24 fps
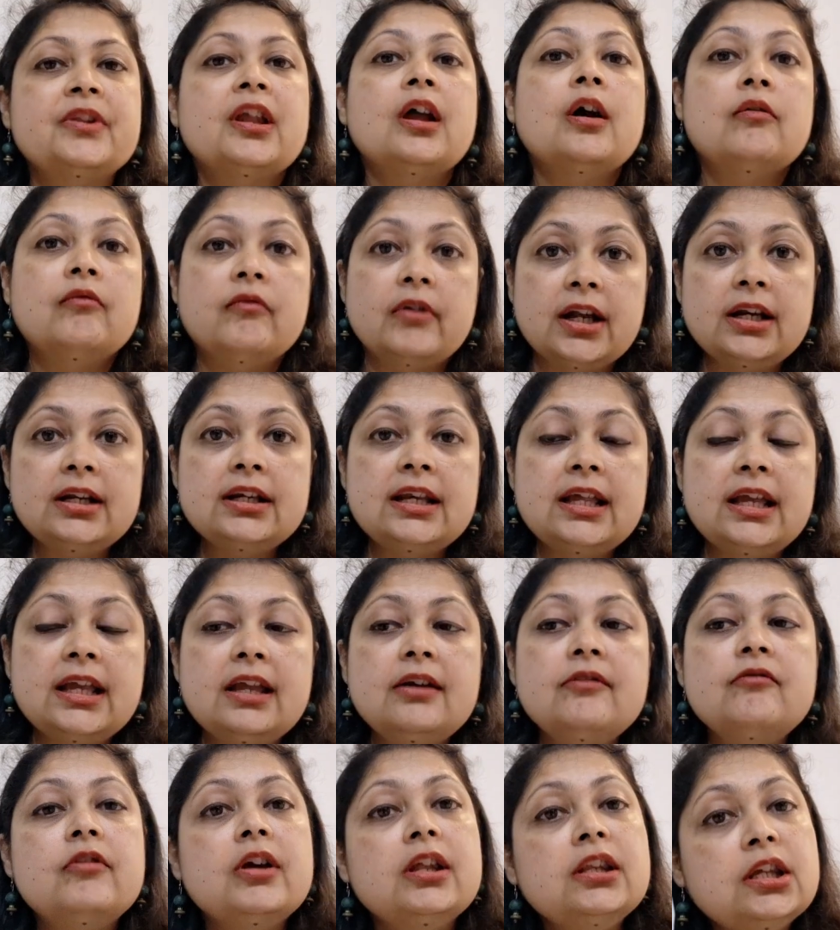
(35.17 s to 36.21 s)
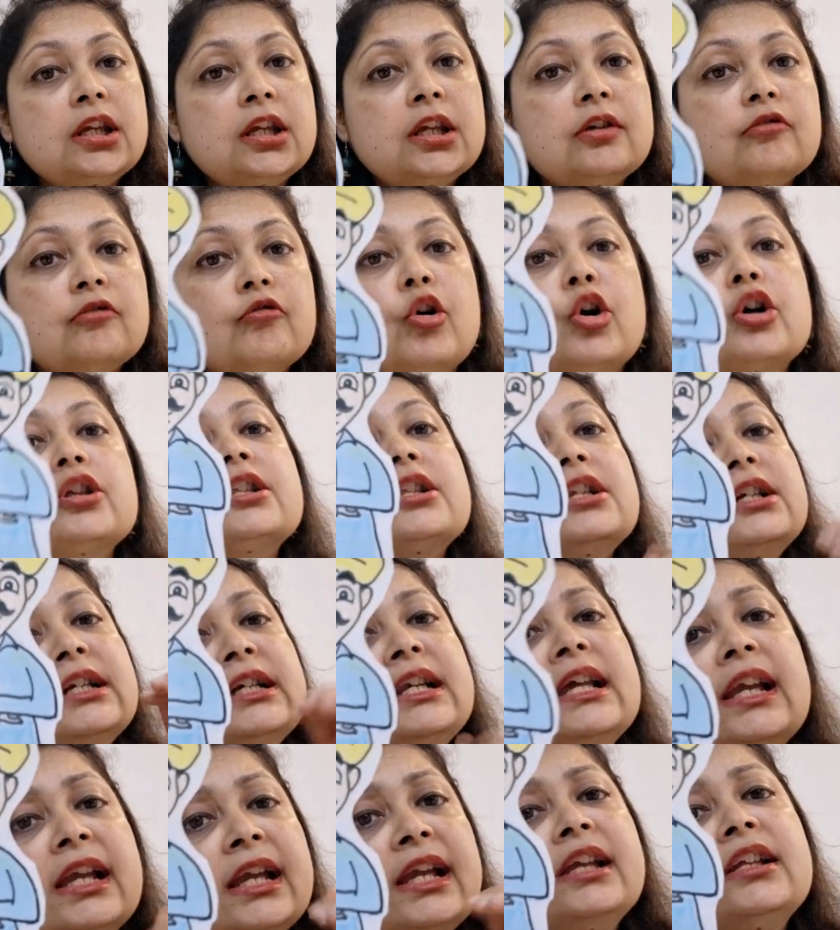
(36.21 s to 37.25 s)
One day when he was
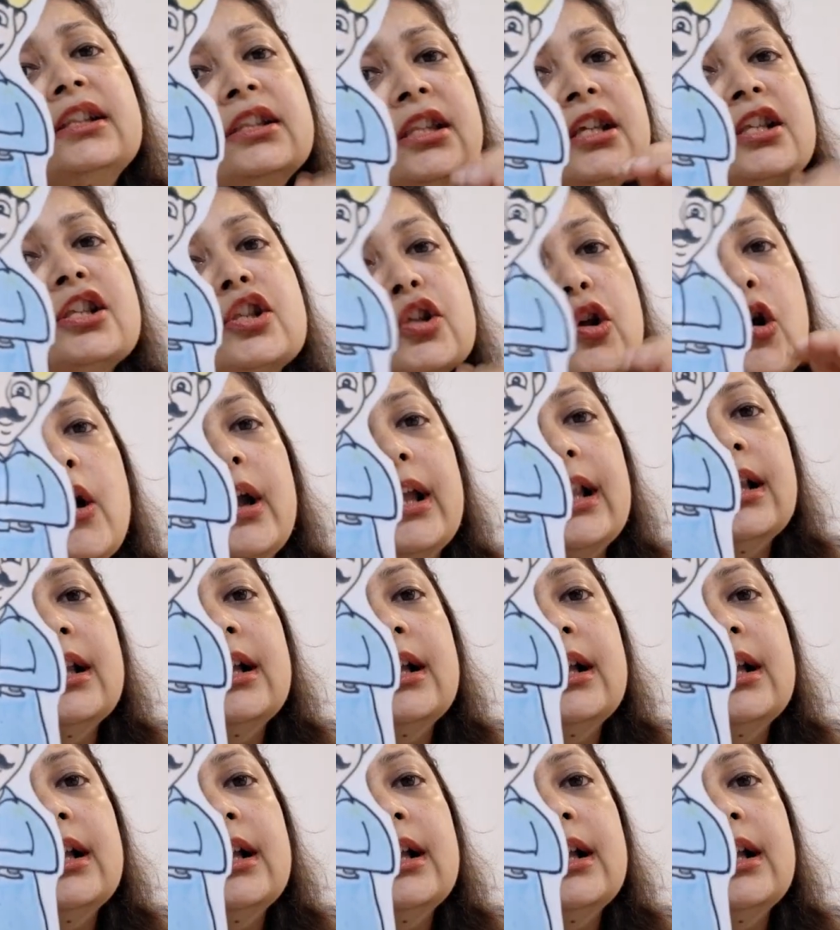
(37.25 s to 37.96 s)
digging the soil,